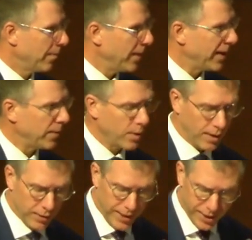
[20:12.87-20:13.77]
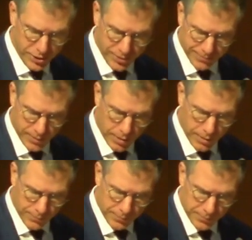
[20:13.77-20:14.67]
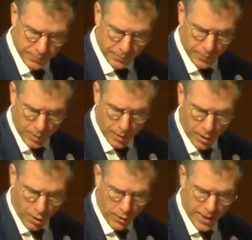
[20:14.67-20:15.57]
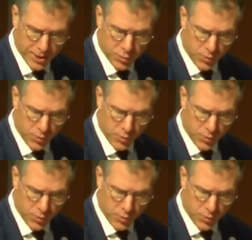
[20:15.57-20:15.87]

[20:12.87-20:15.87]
Thank you, Bangladesh. Our next